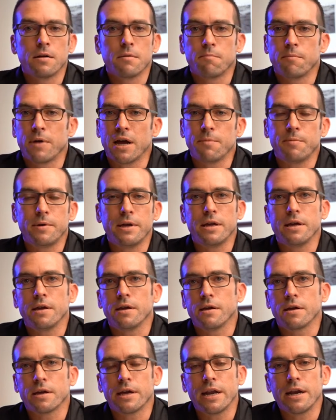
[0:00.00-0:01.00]
maybe
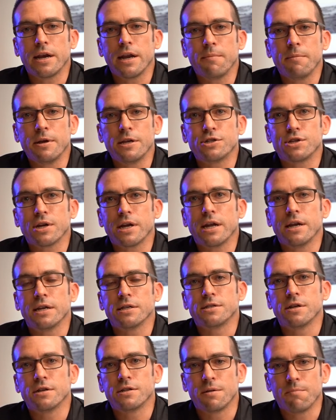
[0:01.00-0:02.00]
get an image in a
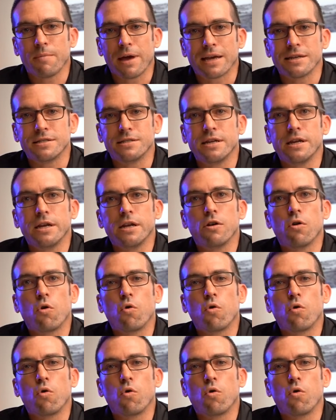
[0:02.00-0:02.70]
certain magazine.